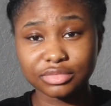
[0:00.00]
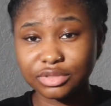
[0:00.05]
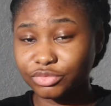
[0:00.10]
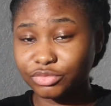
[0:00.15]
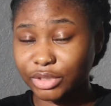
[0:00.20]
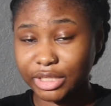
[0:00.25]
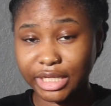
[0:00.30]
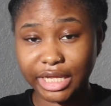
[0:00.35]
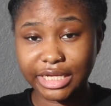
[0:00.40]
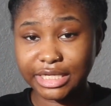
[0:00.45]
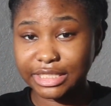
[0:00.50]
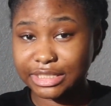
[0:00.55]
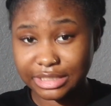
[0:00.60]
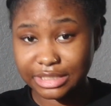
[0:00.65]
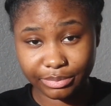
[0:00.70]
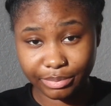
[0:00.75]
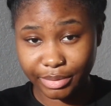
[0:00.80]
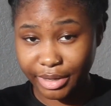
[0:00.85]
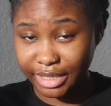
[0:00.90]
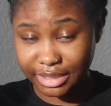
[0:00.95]
related
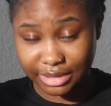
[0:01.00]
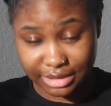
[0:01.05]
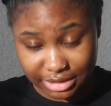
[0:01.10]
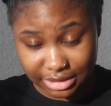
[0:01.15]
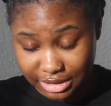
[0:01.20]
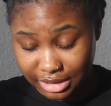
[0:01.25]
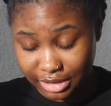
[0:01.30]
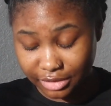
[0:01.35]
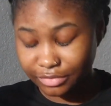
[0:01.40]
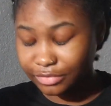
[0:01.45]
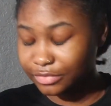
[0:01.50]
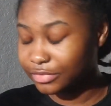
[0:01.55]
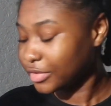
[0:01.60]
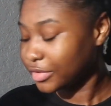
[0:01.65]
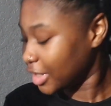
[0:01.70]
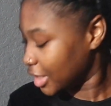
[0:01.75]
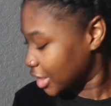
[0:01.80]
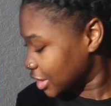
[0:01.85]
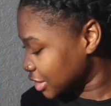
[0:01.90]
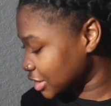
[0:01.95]
to paint stuff.
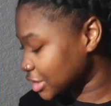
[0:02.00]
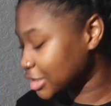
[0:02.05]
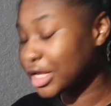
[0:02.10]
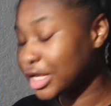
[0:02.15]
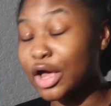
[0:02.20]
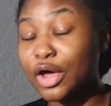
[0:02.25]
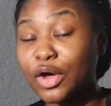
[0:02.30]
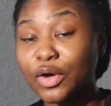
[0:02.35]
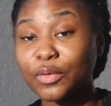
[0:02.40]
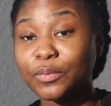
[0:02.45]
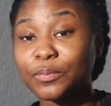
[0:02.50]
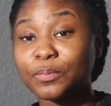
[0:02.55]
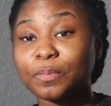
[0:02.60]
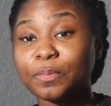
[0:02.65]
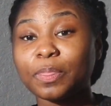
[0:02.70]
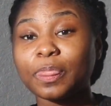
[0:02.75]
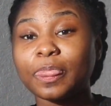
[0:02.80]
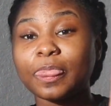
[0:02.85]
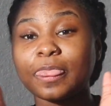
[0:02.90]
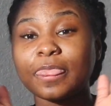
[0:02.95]
So
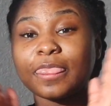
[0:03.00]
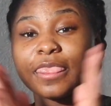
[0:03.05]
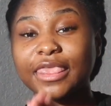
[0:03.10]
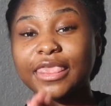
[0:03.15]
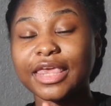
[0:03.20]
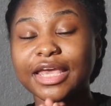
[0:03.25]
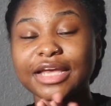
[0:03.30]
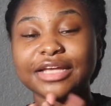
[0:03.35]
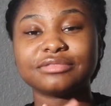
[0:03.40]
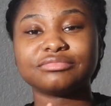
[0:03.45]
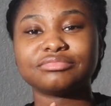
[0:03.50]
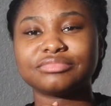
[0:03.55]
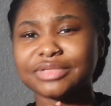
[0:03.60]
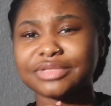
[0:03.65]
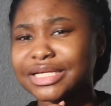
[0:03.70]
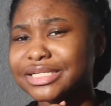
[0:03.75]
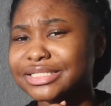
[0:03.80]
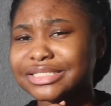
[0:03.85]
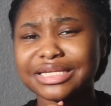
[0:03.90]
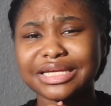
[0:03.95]

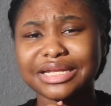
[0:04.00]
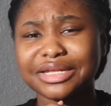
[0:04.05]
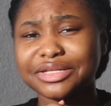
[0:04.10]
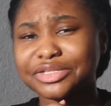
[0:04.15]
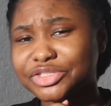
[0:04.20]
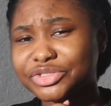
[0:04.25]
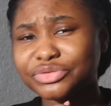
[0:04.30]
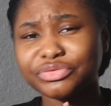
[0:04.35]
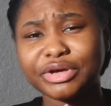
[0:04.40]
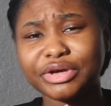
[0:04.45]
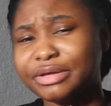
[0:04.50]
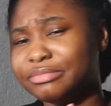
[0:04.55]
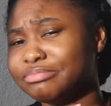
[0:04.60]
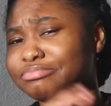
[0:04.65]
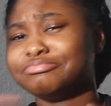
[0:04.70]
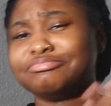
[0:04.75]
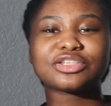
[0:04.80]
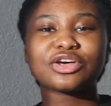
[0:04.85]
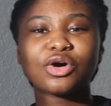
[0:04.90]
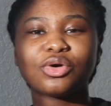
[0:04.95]
let's get into it.
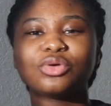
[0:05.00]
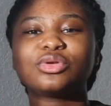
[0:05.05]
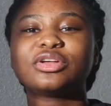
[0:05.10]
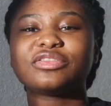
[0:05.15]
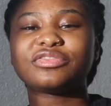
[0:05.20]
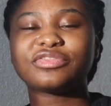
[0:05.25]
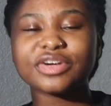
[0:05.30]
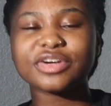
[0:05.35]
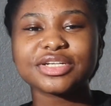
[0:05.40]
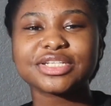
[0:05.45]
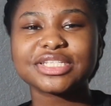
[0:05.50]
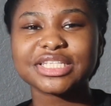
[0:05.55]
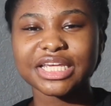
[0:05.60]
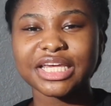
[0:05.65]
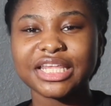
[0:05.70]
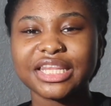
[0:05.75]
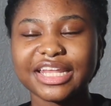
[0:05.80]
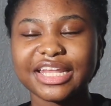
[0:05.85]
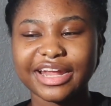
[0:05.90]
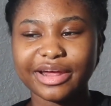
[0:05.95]
So the first
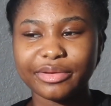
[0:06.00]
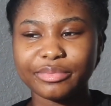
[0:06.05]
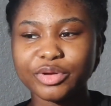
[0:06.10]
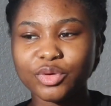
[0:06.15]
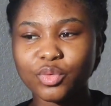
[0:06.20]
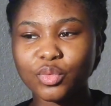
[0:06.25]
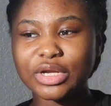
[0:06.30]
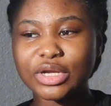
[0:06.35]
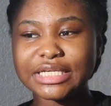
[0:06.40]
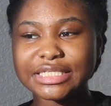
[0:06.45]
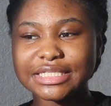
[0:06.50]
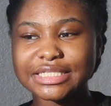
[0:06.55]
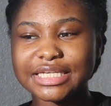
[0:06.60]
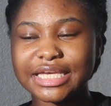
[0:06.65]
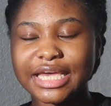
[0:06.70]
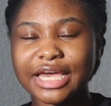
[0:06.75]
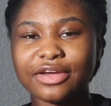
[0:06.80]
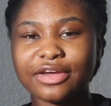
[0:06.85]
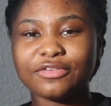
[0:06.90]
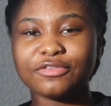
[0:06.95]
thing that I've been wanting to
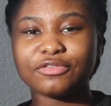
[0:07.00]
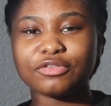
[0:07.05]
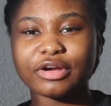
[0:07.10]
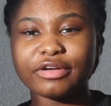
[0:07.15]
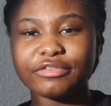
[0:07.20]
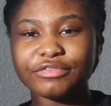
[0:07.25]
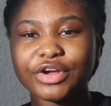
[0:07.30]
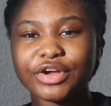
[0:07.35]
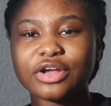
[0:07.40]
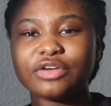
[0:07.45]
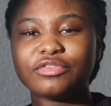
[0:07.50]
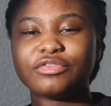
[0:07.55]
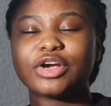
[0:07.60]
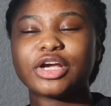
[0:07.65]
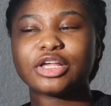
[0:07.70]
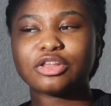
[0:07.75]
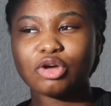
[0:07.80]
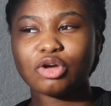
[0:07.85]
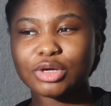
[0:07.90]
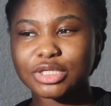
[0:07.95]
get for a very,
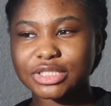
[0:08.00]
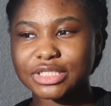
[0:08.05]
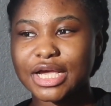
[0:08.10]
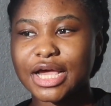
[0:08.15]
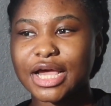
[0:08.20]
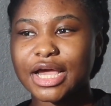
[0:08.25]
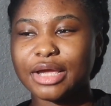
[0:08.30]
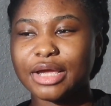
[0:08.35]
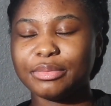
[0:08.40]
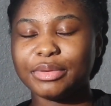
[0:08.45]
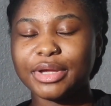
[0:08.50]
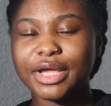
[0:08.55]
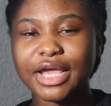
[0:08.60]
very long time,